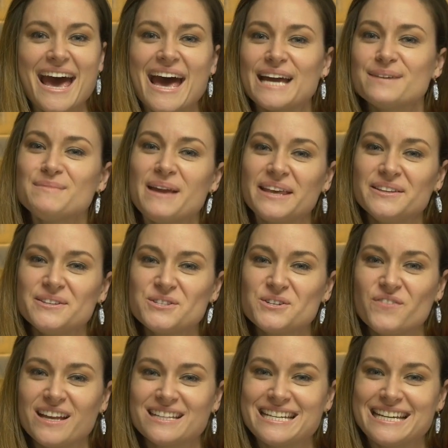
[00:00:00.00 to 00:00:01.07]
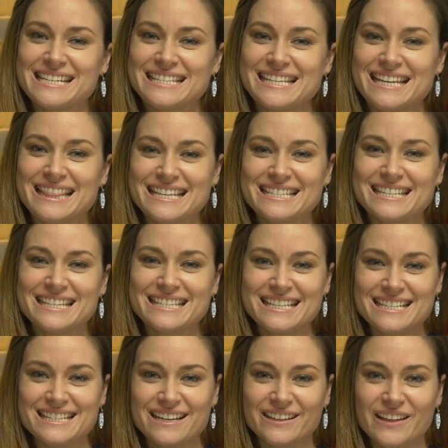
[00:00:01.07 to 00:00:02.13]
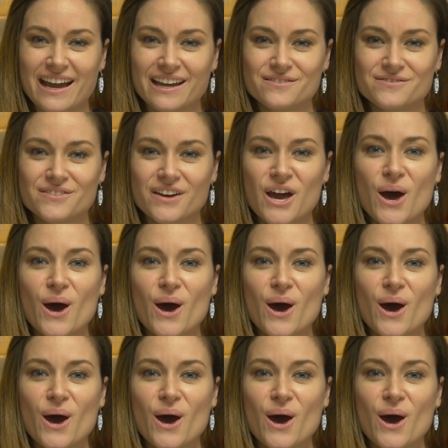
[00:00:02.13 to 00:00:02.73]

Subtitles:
I'm Kelly Cervantes, and this is Seizing Life,